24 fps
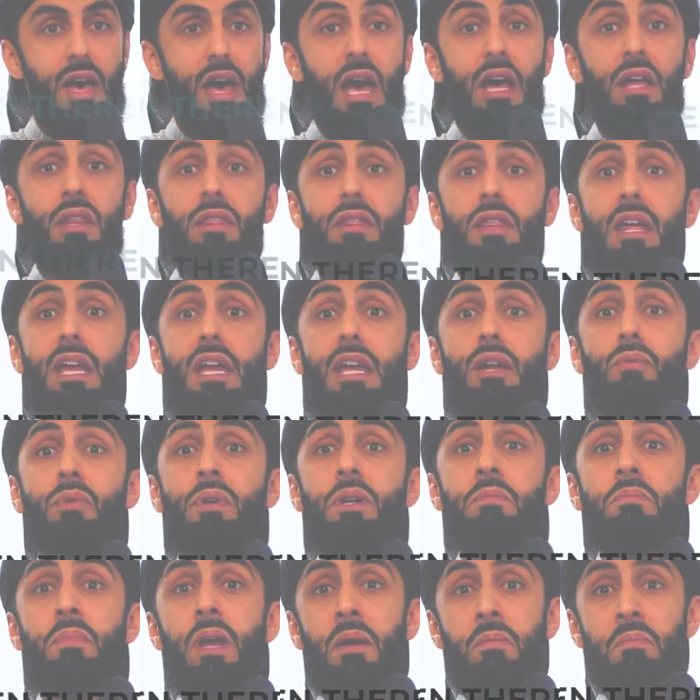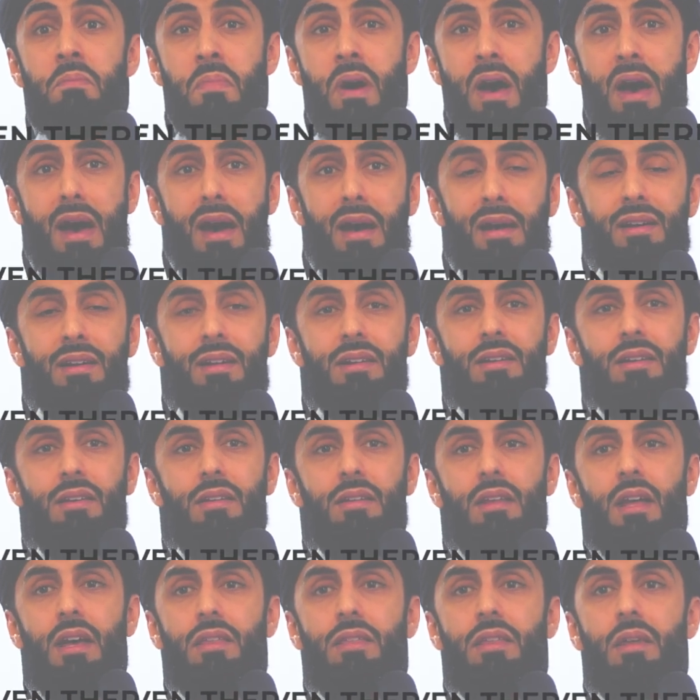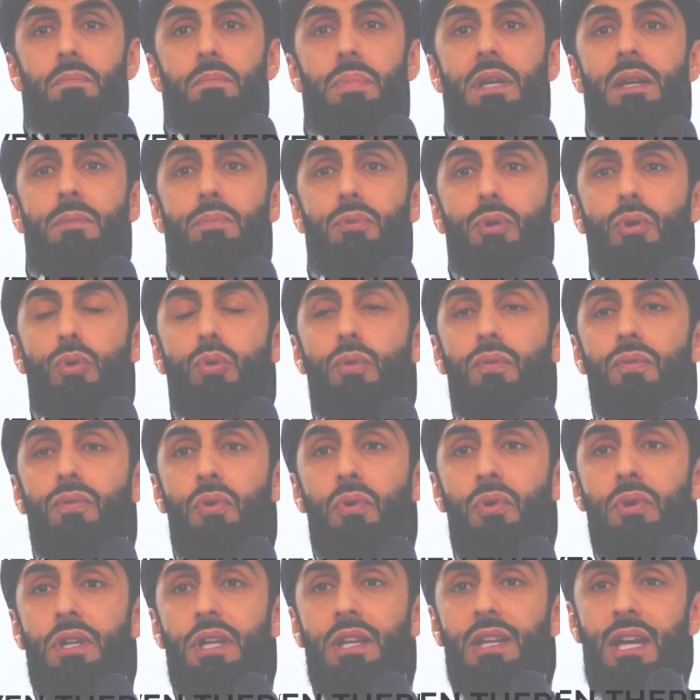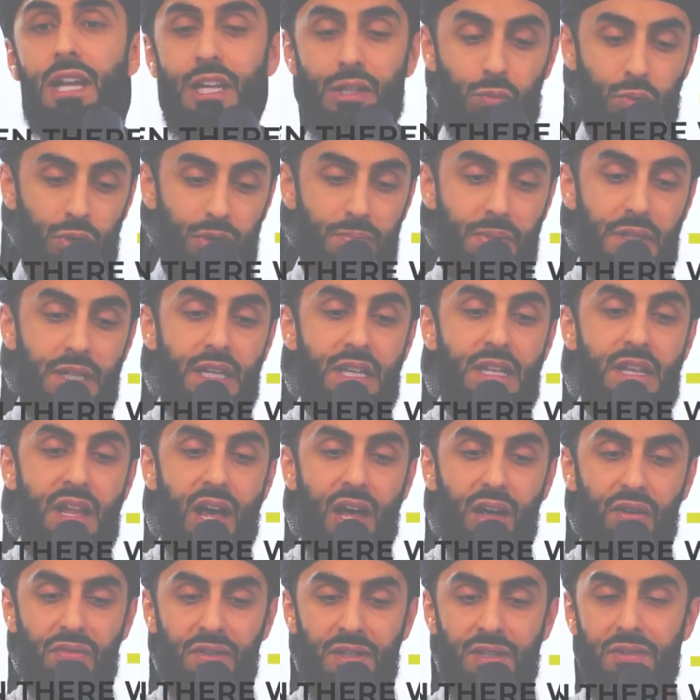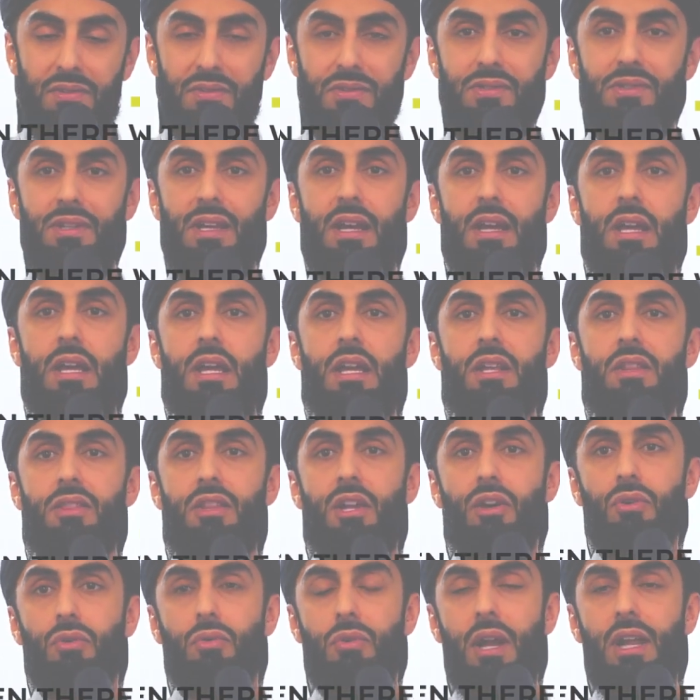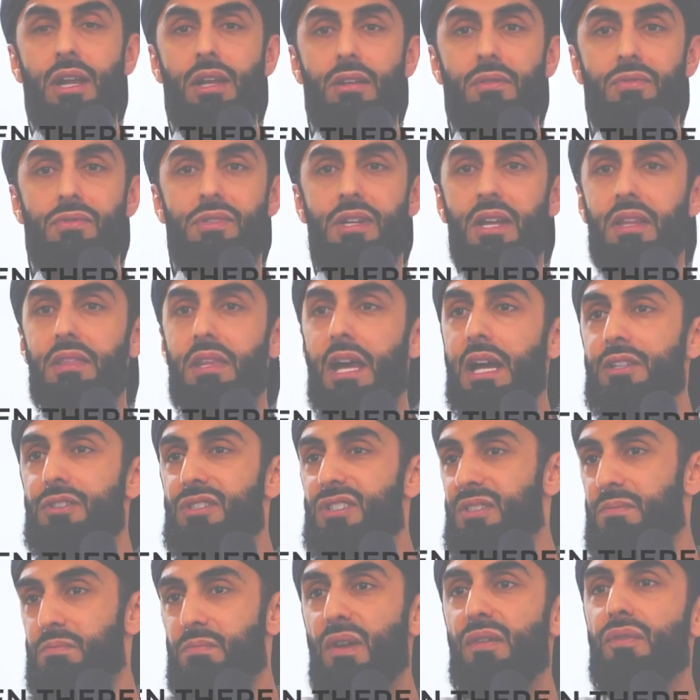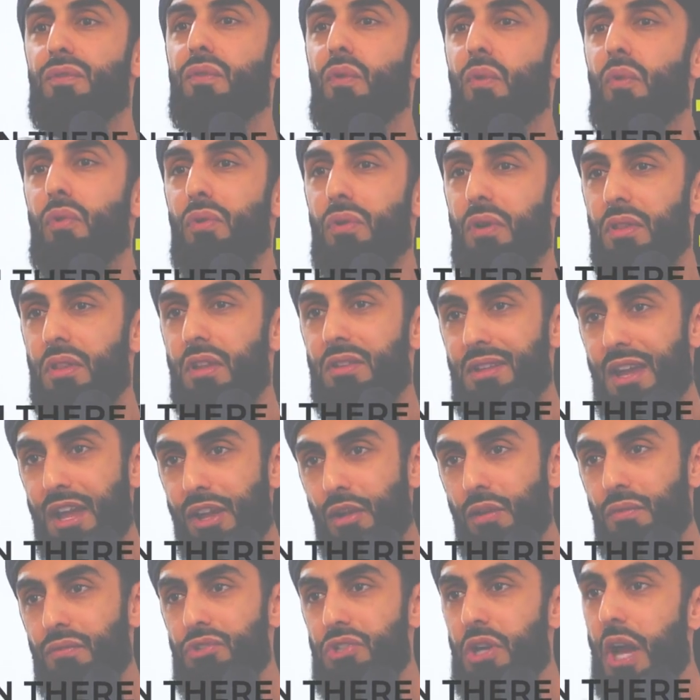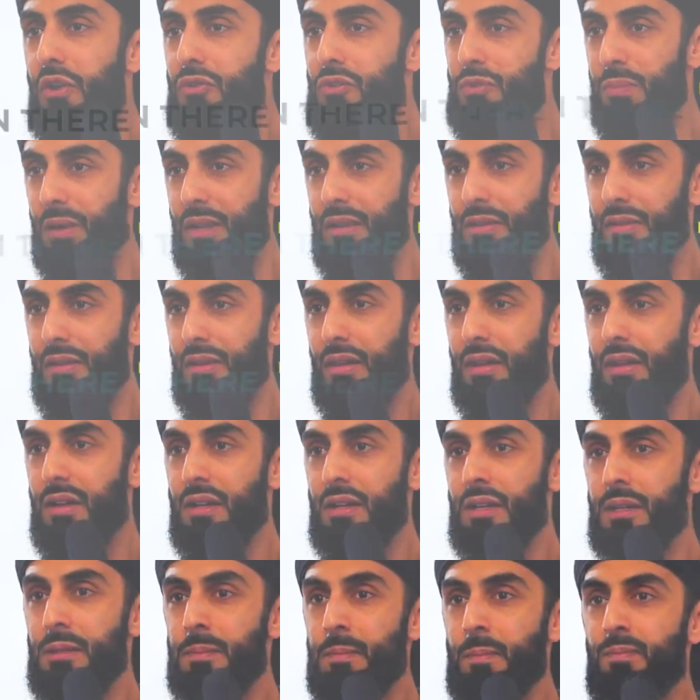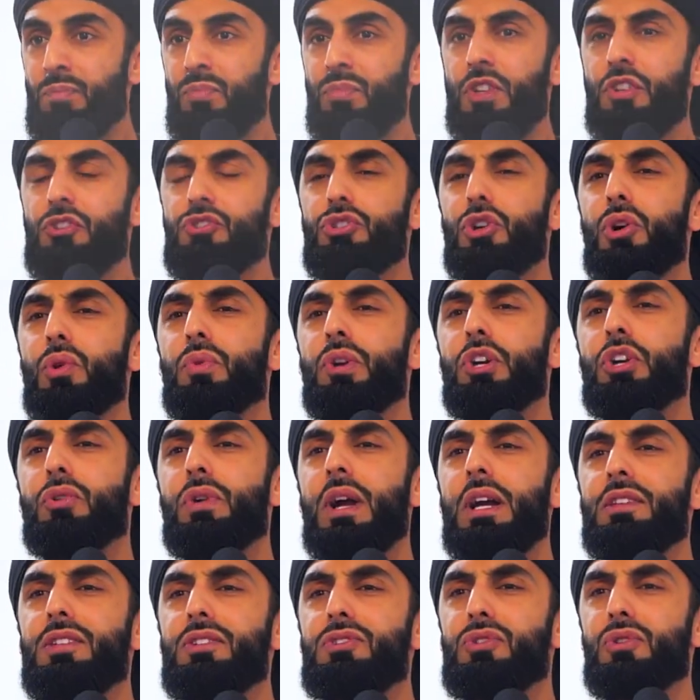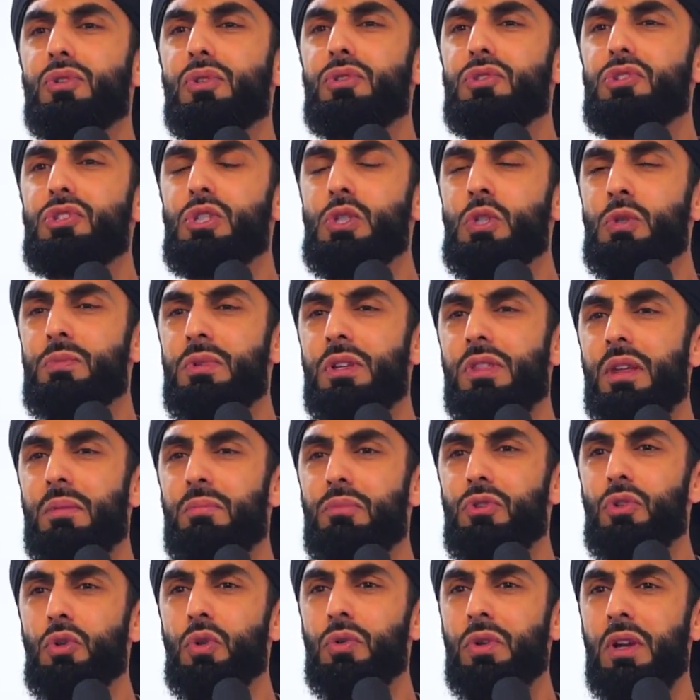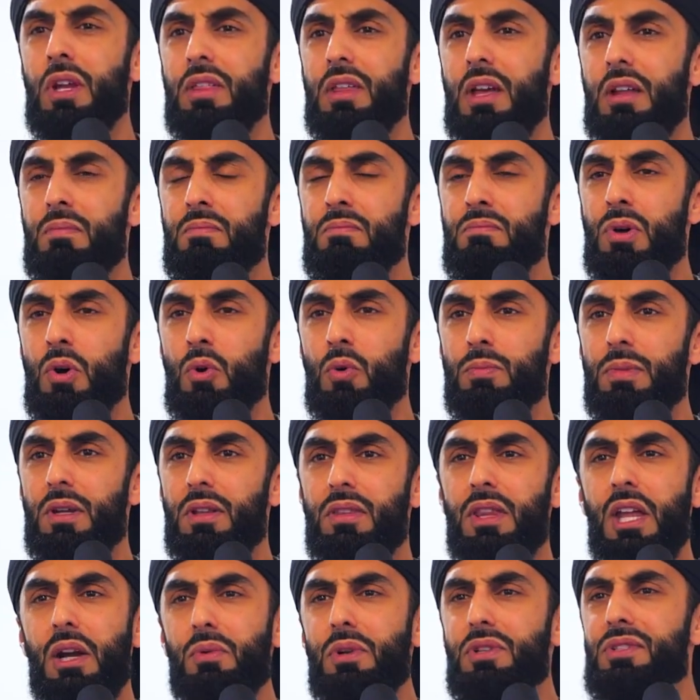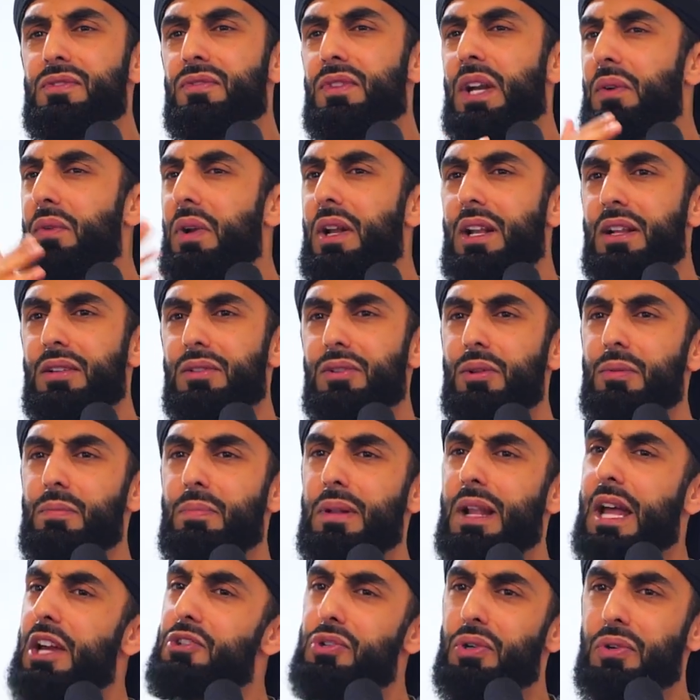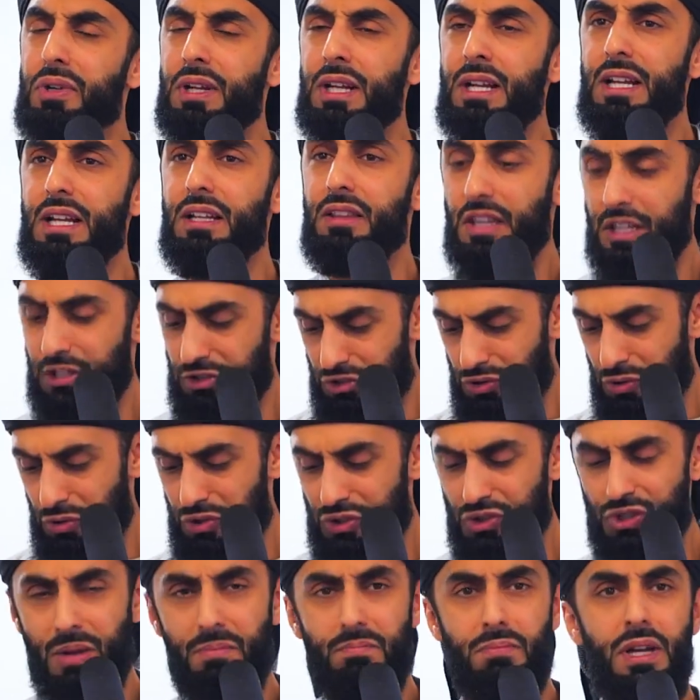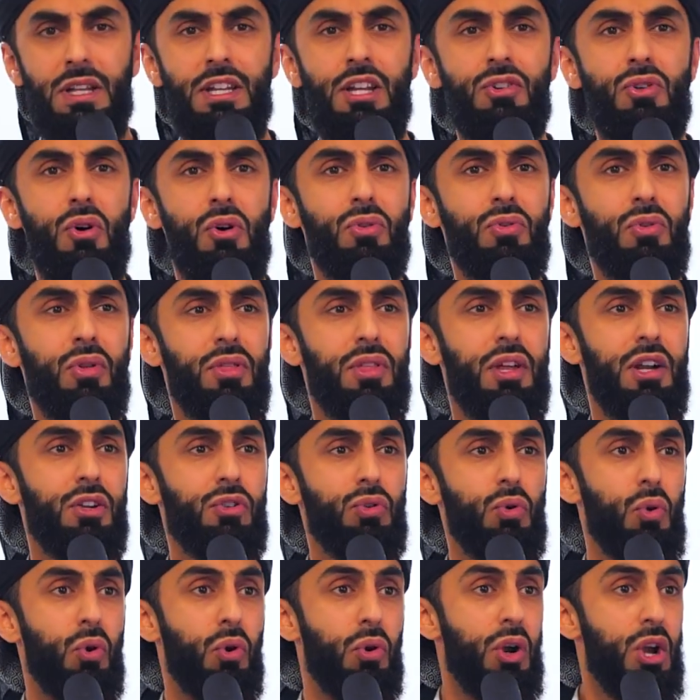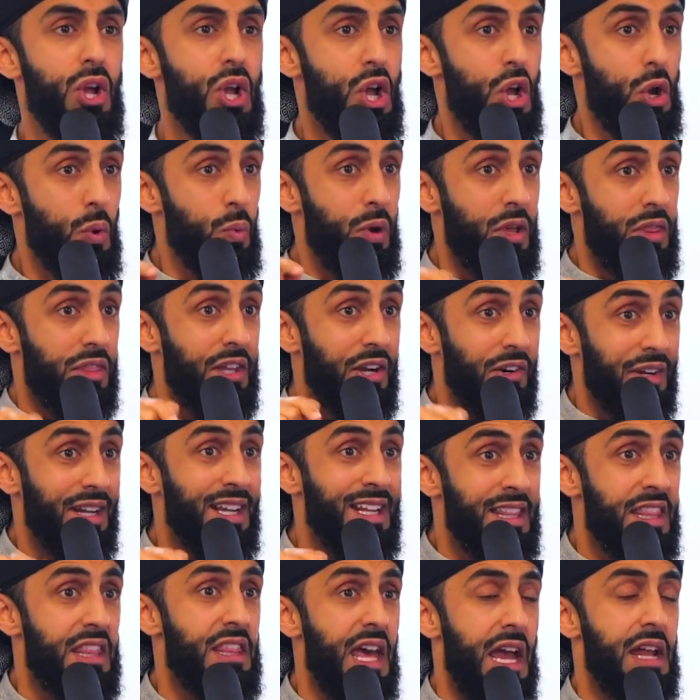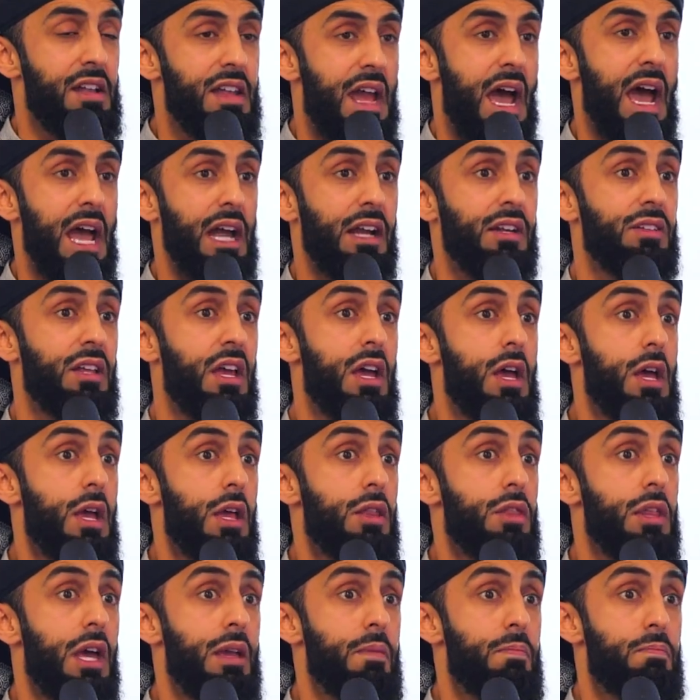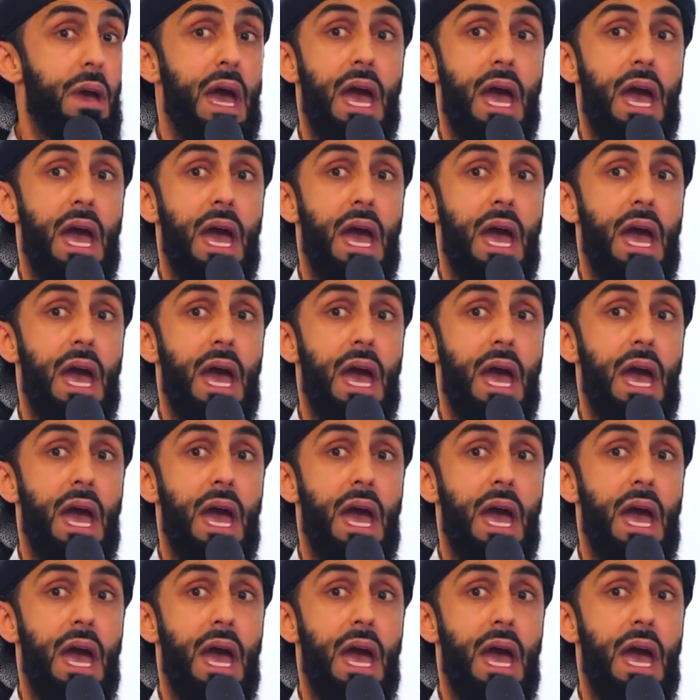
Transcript: And they remember that the people who fornicate will be in ovens, in their graves. And that's before the day of judgment. So regret is consuming them during that moment. There is very little pleasure in it. Then should somebody knock on their door when they're in that act, they